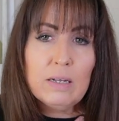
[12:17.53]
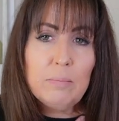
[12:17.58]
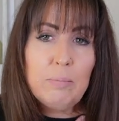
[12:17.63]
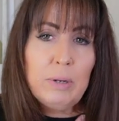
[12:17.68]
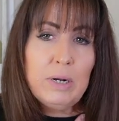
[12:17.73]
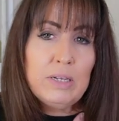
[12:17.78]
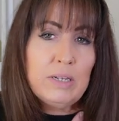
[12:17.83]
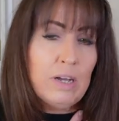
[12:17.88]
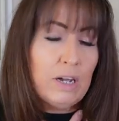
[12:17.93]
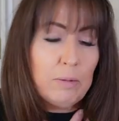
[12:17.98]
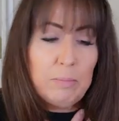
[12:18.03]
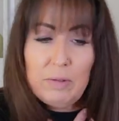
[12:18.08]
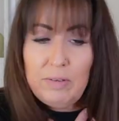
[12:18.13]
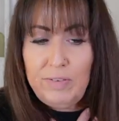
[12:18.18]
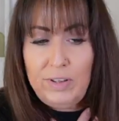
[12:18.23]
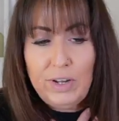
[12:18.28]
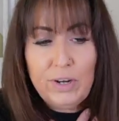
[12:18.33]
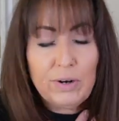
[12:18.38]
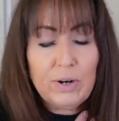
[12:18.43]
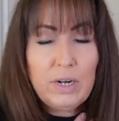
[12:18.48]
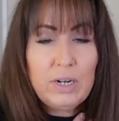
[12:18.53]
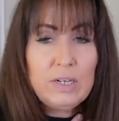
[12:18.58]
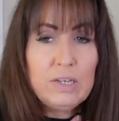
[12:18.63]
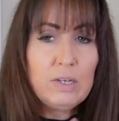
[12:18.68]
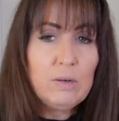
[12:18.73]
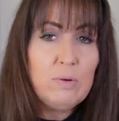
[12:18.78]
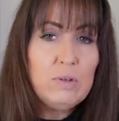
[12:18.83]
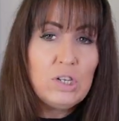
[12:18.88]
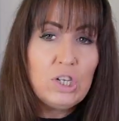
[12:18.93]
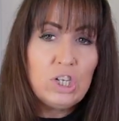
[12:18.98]
But it's not gonna be fingering.
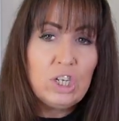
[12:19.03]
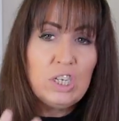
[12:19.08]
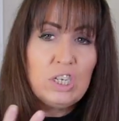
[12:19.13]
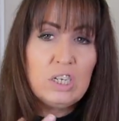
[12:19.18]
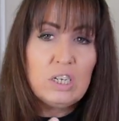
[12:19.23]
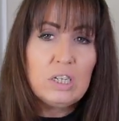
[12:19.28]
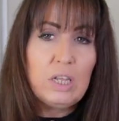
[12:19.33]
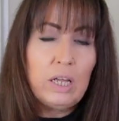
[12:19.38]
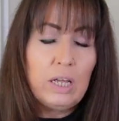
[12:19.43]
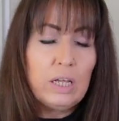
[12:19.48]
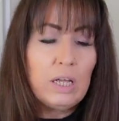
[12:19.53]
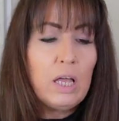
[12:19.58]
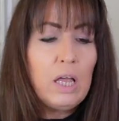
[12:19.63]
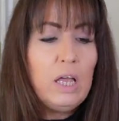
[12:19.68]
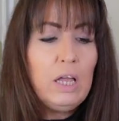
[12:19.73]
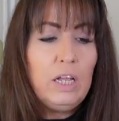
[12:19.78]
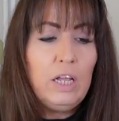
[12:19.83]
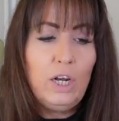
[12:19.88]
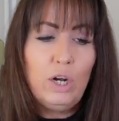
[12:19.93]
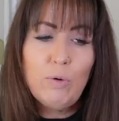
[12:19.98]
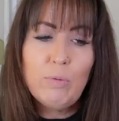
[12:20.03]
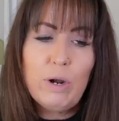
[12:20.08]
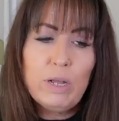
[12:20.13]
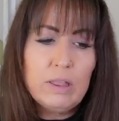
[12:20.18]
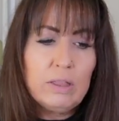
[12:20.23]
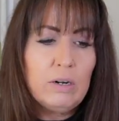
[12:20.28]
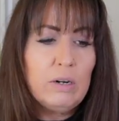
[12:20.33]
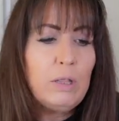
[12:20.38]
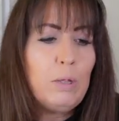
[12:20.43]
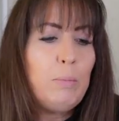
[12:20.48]
So it's just like, you know,
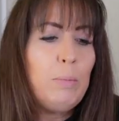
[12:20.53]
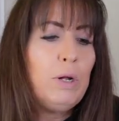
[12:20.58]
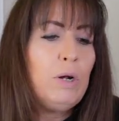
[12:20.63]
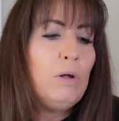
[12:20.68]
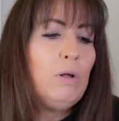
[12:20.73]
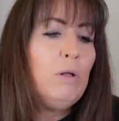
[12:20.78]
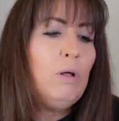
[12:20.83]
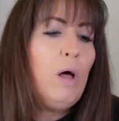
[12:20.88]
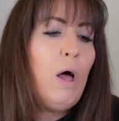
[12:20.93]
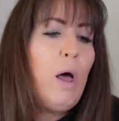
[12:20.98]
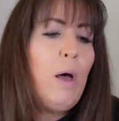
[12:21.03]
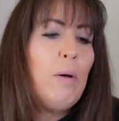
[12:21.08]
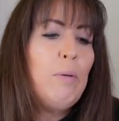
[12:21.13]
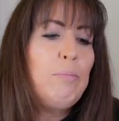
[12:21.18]
right there in the middle.